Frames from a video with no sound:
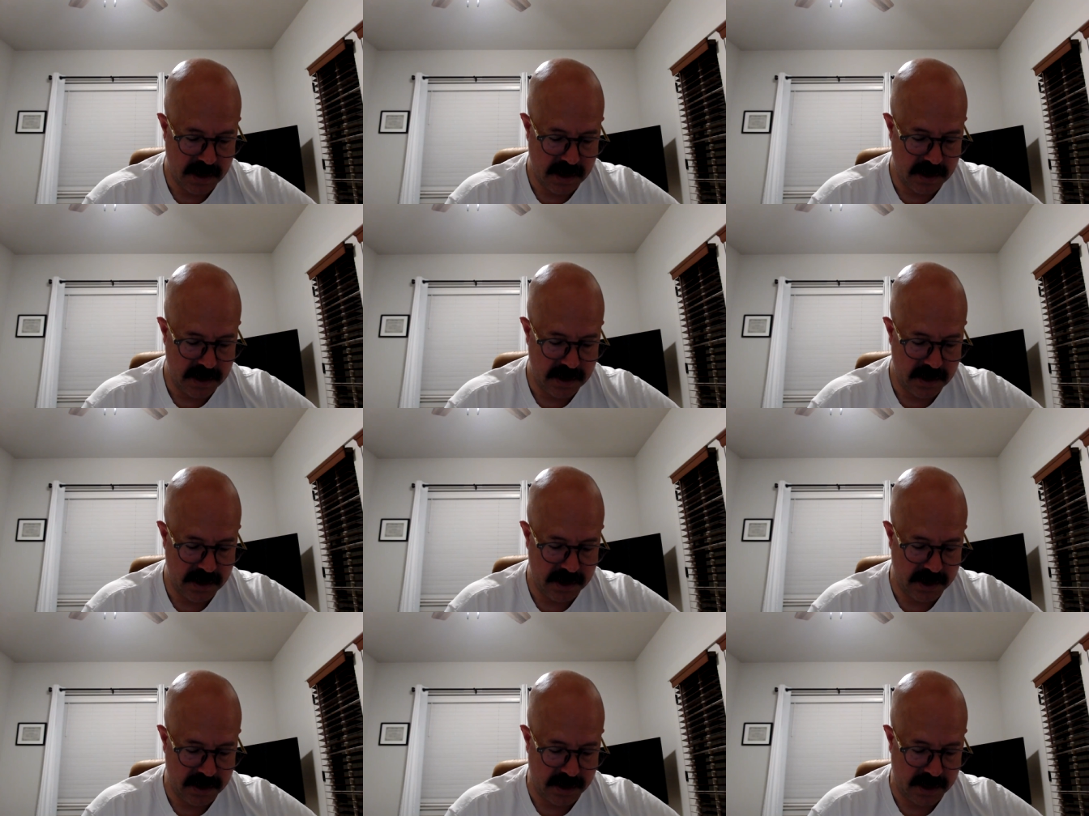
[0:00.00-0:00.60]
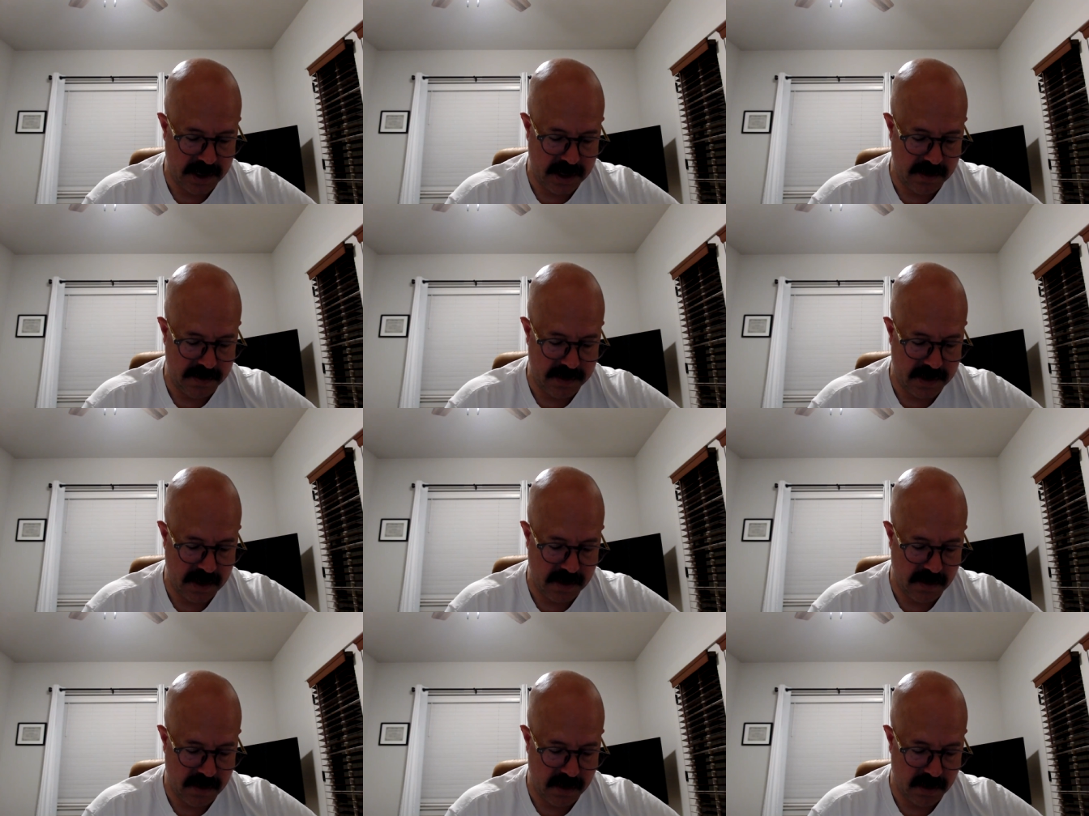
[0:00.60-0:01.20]
You shall keep
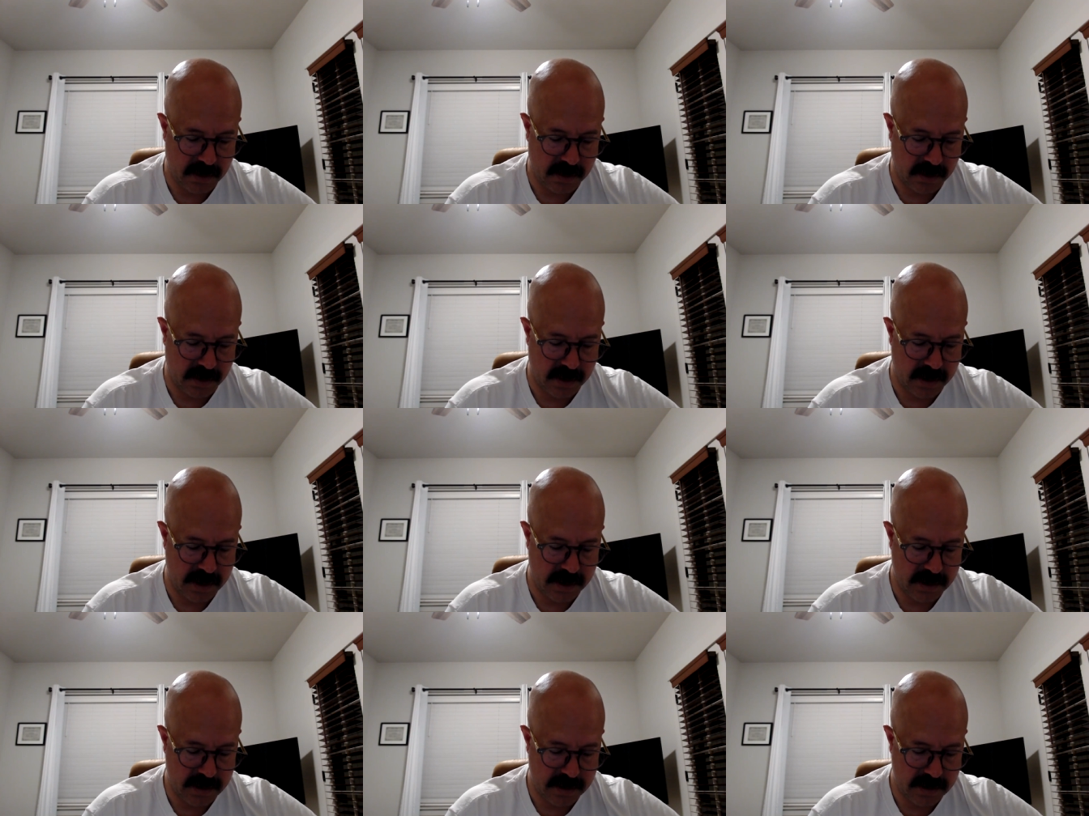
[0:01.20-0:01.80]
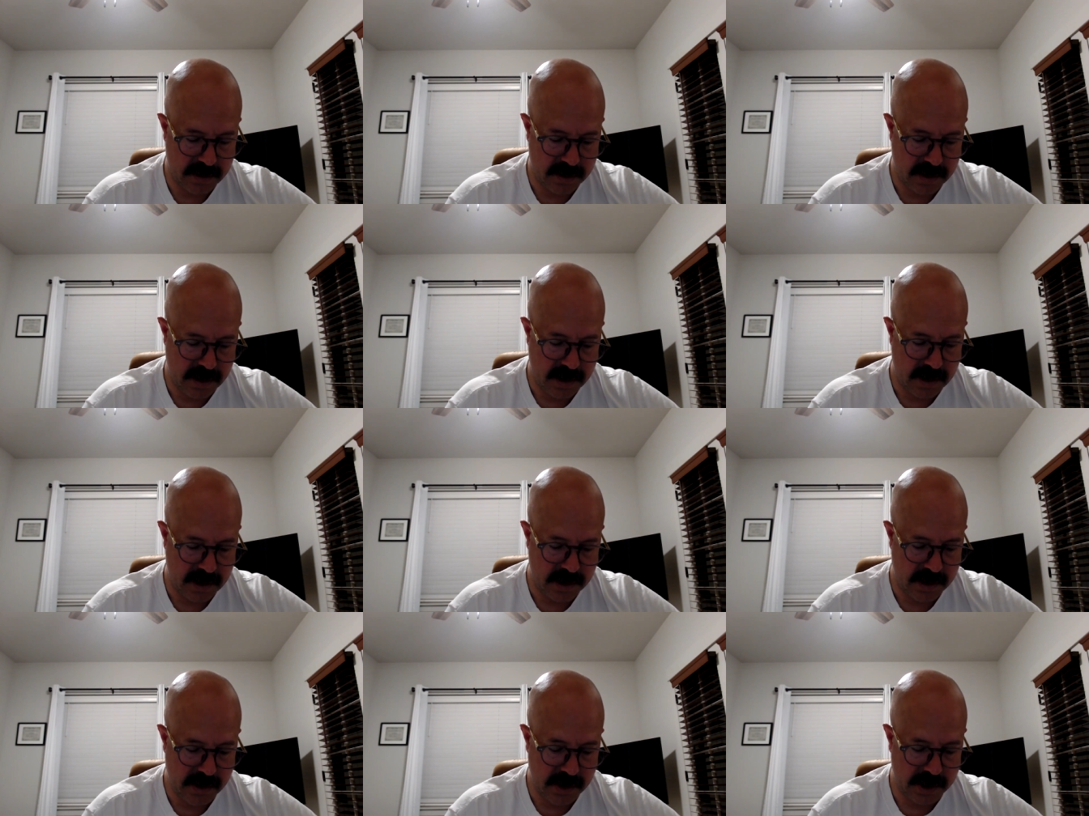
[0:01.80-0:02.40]
them, O Lord. You